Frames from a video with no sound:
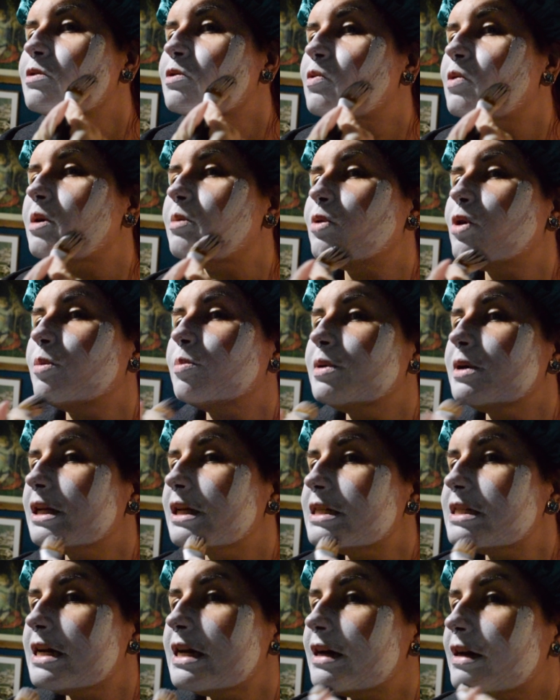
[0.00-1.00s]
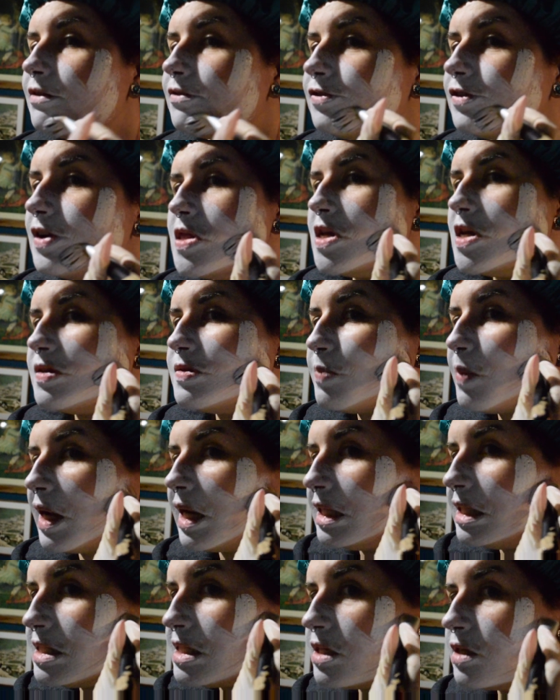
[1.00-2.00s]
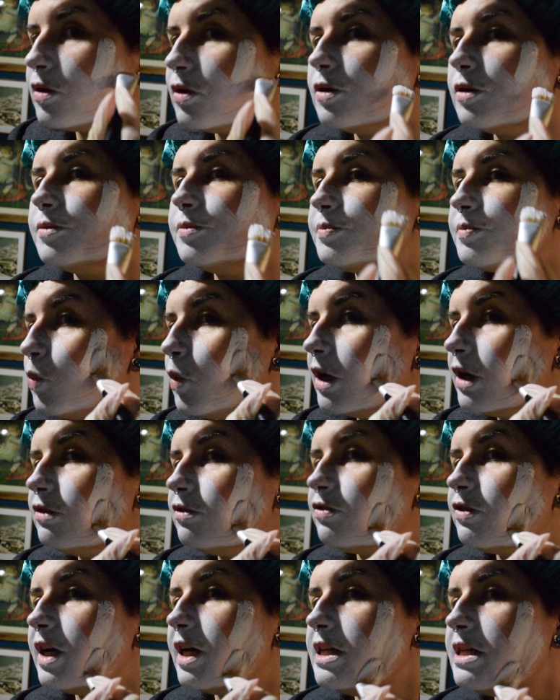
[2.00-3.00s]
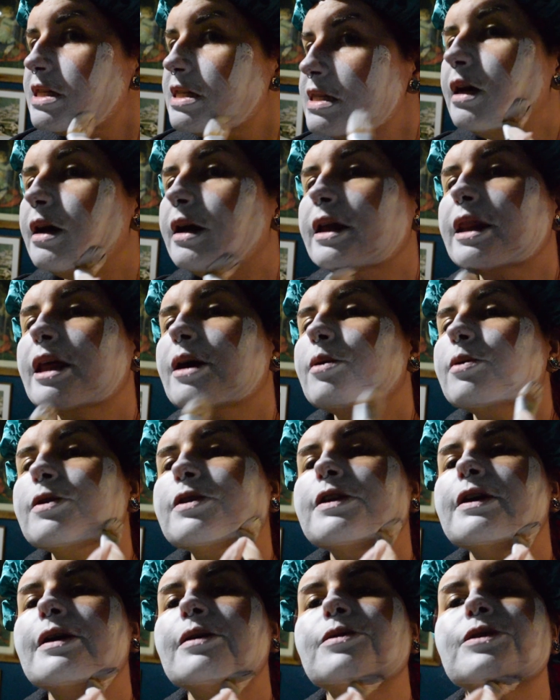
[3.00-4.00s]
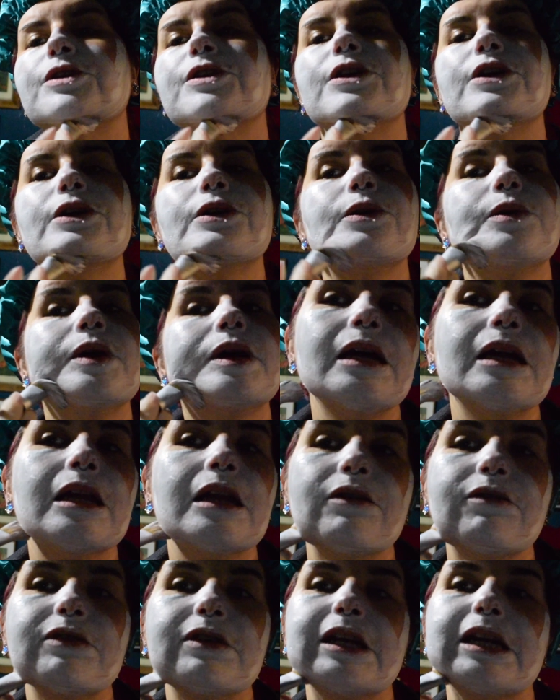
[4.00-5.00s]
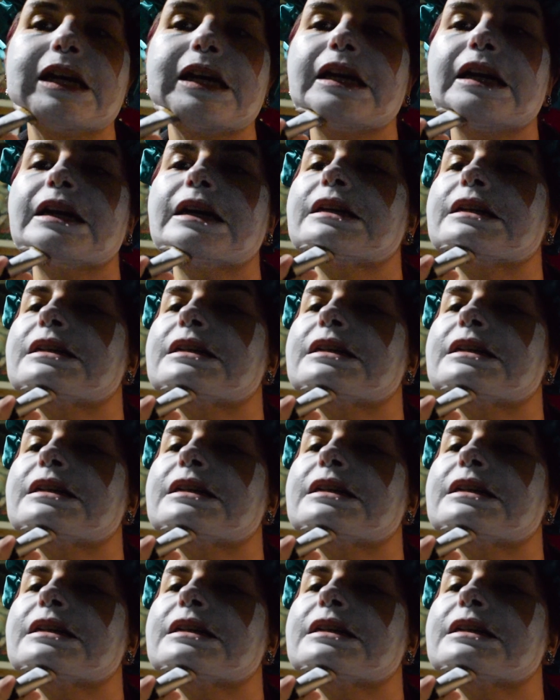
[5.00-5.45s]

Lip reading: was quite popular to have this painted on white face, and that was down to lovely